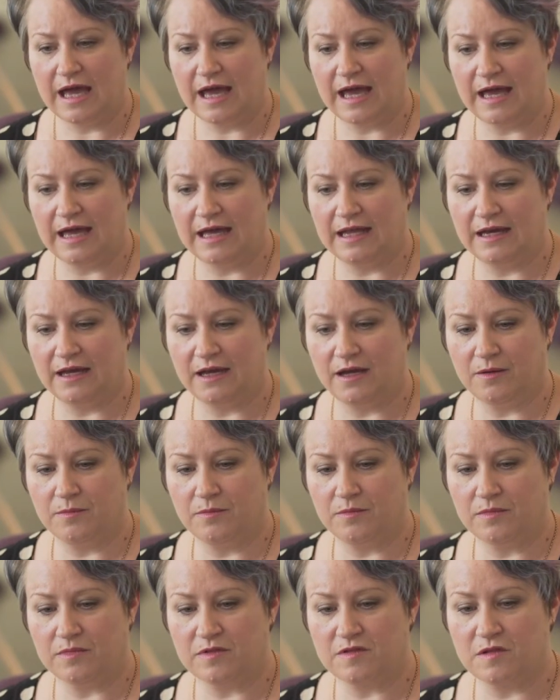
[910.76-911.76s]

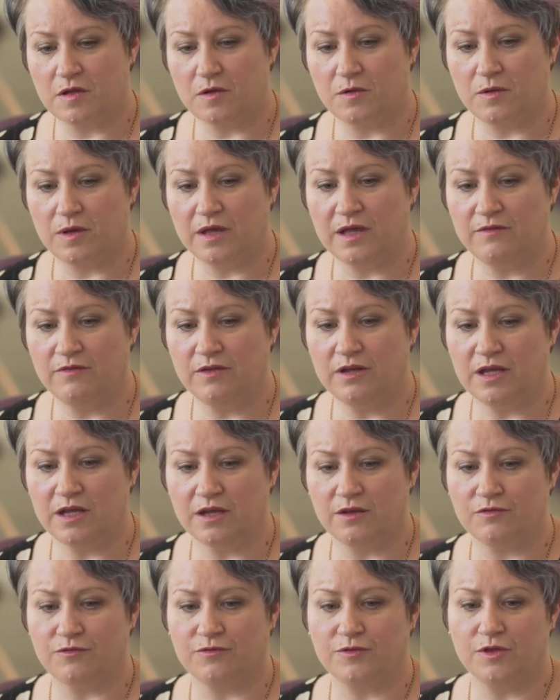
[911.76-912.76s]
And so even
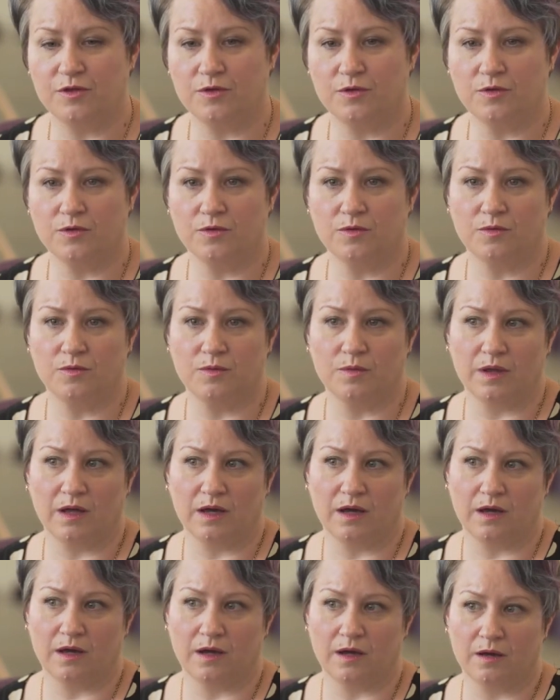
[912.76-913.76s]
if you
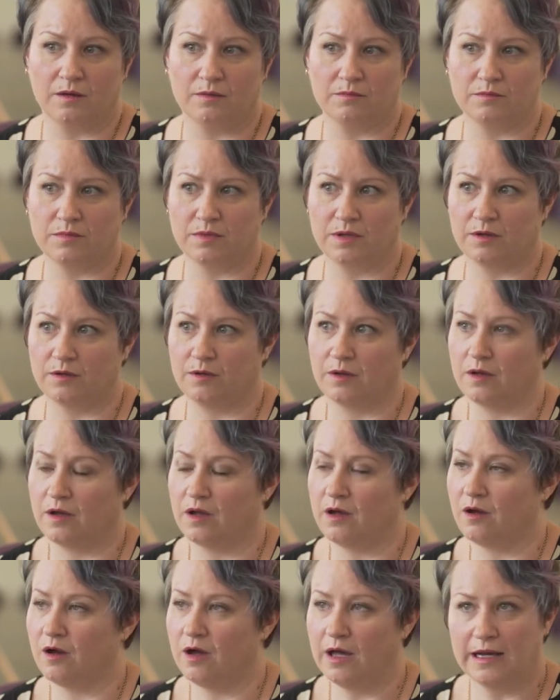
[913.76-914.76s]
are
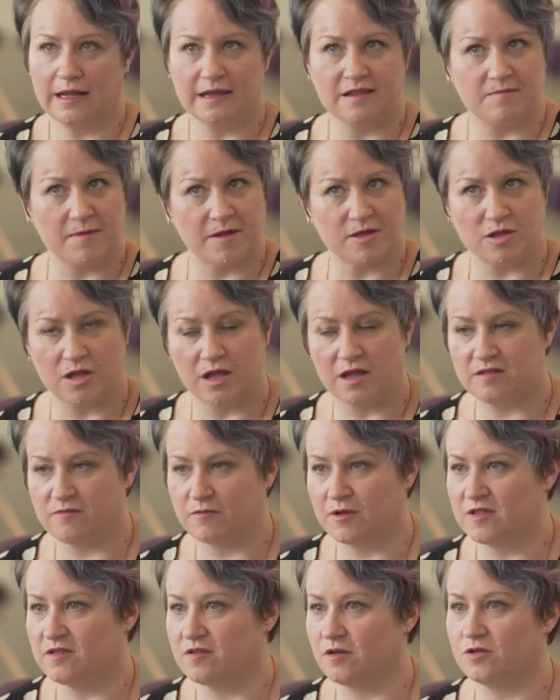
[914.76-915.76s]
a highly specialised
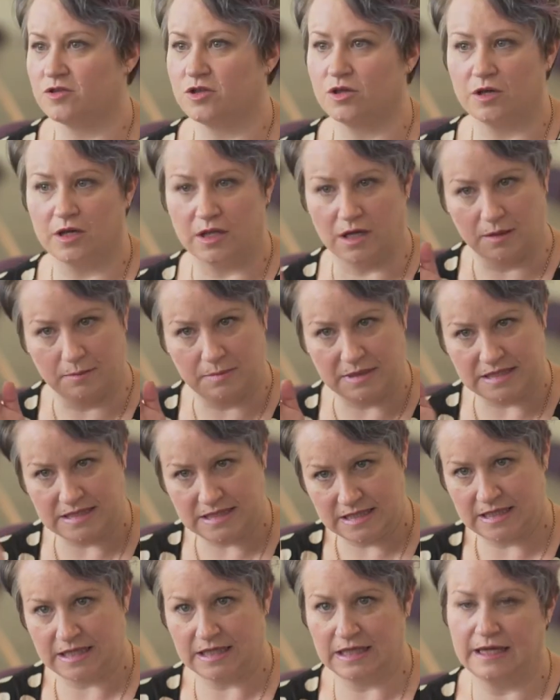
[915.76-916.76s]
researcher in a
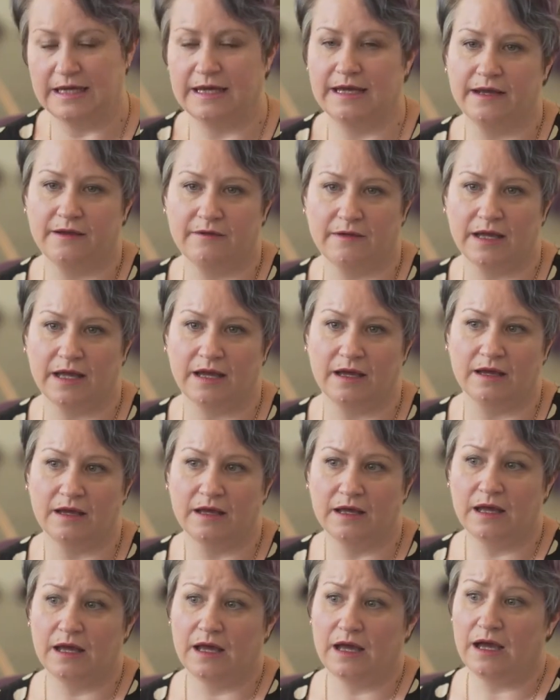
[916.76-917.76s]
particular area,
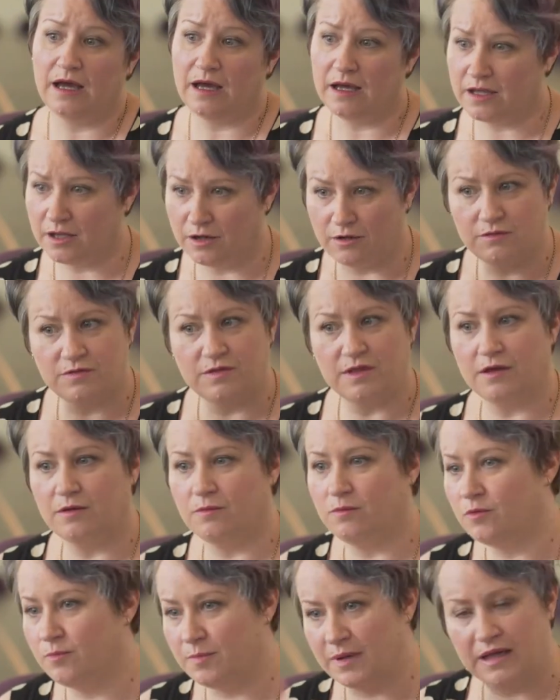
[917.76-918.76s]
there
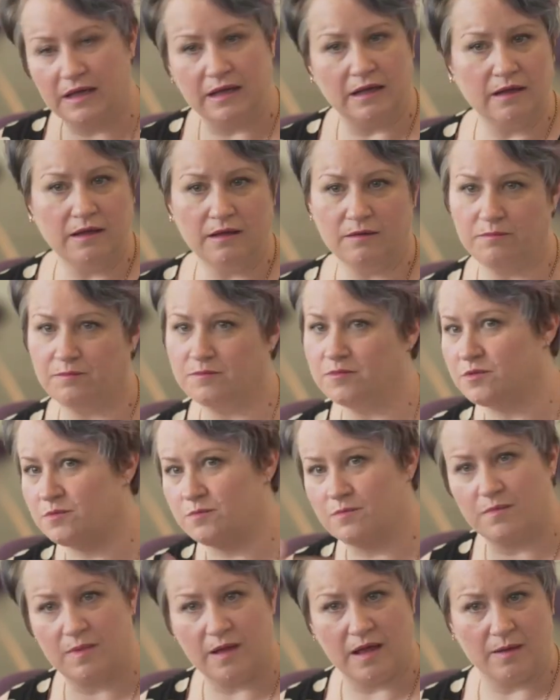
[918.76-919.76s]
will be
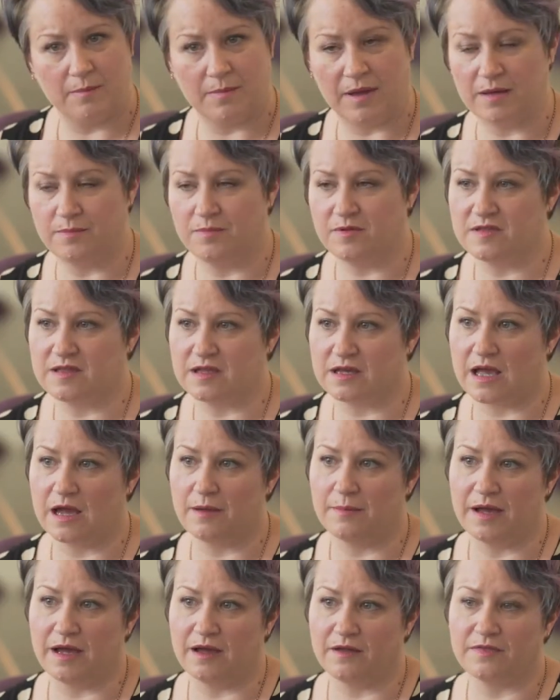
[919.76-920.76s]
papers that
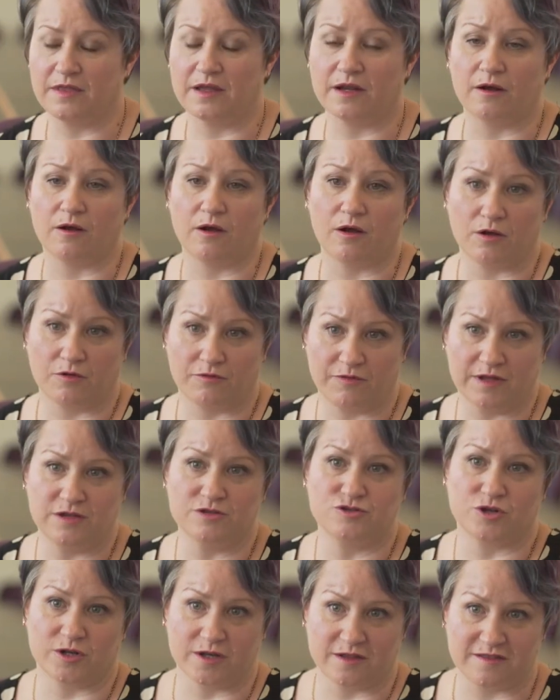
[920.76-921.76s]
come out that are of
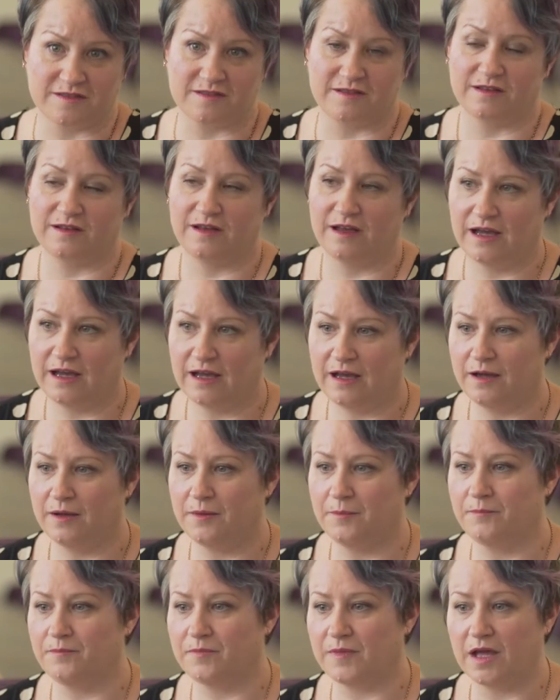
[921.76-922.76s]
interest,
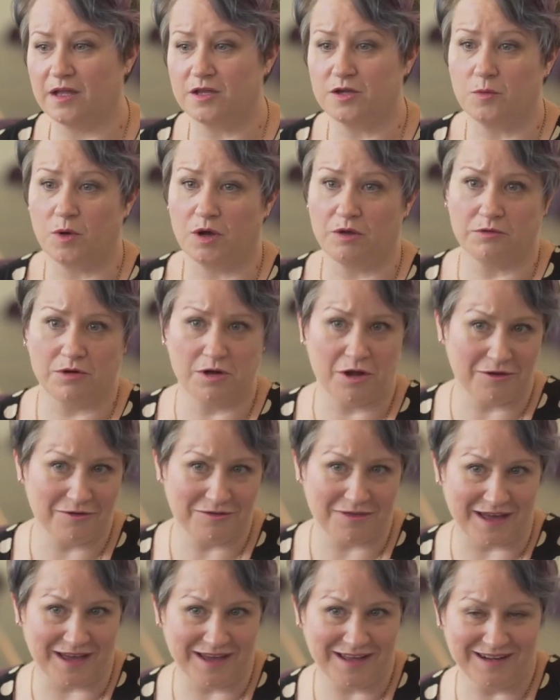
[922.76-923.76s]
and you won't know
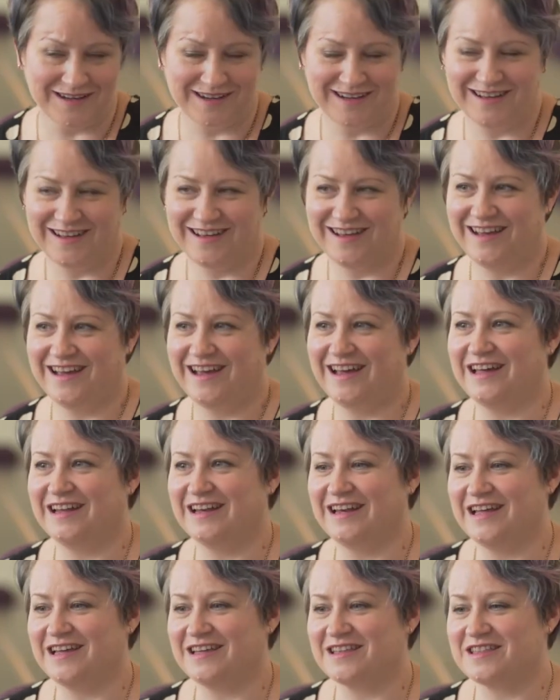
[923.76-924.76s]
that
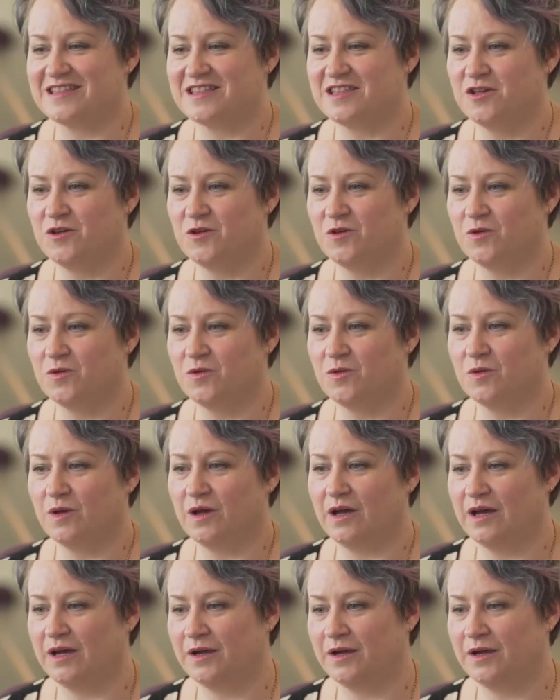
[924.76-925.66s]
unless you